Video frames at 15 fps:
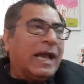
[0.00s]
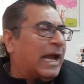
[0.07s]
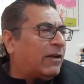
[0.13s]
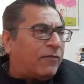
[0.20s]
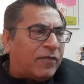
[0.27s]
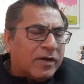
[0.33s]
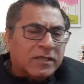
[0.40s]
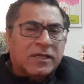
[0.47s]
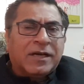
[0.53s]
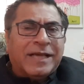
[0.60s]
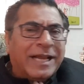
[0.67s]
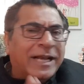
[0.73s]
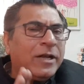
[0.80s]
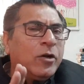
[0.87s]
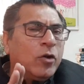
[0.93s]
and
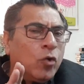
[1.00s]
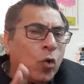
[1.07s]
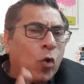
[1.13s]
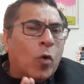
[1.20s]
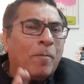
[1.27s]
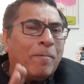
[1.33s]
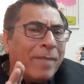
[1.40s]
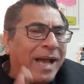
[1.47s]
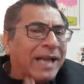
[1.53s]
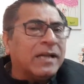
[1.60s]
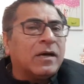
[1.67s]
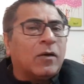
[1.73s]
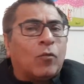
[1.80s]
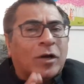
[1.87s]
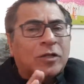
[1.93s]
further in no
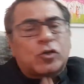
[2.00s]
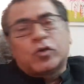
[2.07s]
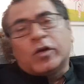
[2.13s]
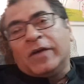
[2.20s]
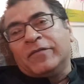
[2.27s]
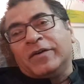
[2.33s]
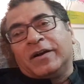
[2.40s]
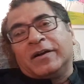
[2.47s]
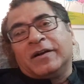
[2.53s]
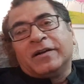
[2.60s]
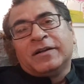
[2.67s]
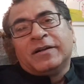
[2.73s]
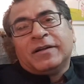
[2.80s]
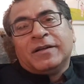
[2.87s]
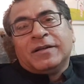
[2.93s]
manner whatsoever
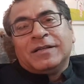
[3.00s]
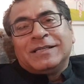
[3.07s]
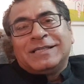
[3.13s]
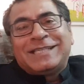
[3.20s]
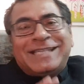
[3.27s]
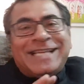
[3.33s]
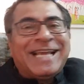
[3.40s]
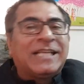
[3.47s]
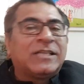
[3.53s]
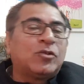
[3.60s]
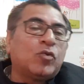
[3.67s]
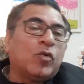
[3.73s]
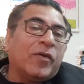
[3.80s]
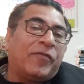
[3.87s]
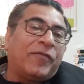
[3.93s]
seeks
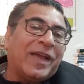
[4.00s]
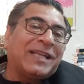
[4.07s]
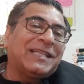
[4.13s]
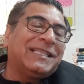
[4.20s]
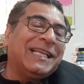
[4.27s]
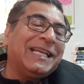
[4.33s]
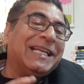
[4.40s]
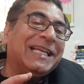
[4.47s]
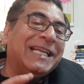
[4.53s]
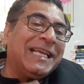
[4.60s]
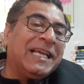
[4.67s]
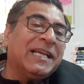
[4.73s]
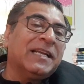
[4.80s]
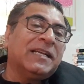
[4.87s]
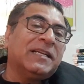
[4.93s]
to affect the
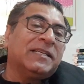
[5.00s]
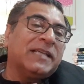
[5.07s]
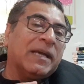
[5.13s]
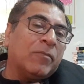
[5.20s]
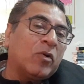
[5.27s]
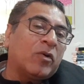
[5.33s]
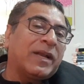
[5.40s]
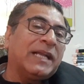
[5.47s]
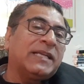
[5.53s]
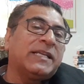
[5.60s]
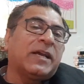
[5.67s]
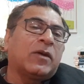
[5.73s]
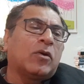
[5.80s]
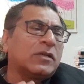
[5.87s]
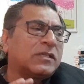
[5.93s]
legal,
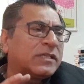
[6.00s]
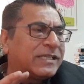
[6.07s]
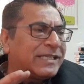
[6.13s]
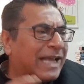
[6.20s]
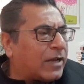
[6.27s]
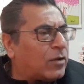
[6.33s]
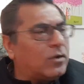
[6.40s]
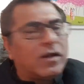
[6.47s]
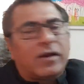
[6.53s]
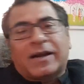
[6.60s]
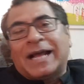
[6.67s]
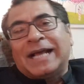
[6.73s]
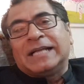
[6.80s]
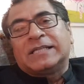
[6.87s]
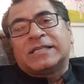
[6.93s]
democratic or secular
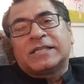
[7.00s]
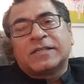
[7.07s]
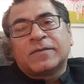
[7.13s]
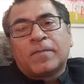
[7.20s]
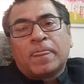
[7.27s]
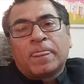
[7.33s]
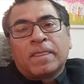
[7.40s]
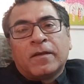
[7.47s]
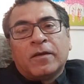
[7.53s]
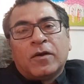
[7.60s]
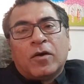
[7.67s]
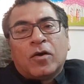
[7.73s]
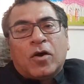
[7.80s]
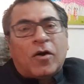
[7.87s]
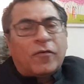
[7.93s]
rights
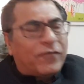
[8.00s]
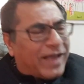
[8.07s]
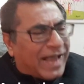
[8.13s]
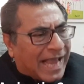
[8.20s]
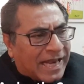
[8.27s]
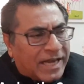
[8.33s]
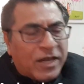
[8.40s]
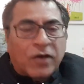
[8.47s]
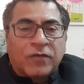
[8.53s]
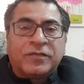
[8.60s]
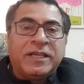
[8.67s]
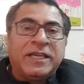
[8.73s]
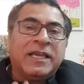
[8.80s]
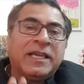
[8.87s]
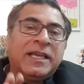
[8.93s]
of any
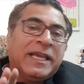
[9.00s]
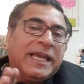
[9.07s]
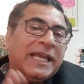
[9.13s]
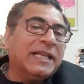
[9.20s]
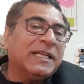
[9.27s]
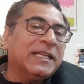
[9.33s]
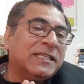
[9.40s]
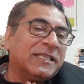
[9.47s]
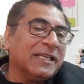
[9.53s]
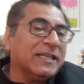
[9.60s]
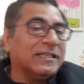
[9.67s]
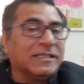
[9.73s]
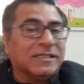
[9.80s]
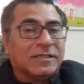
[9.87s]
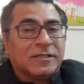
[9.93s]
of the Indian
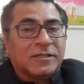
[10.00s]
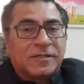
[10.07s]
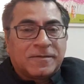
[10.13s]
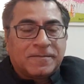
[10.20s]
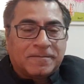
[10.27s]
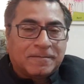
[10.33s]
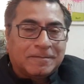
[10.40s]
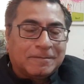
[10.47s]
citizens.